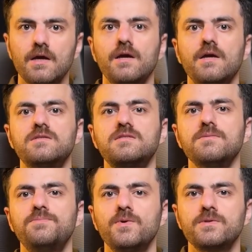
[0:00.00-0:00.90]
In
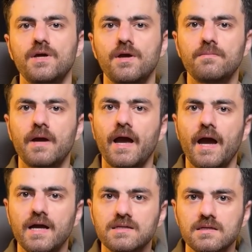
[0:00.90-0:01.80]
simple terms,
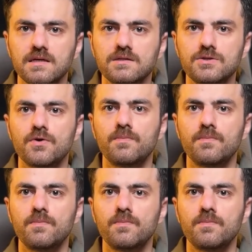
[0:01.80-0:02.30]
ask is your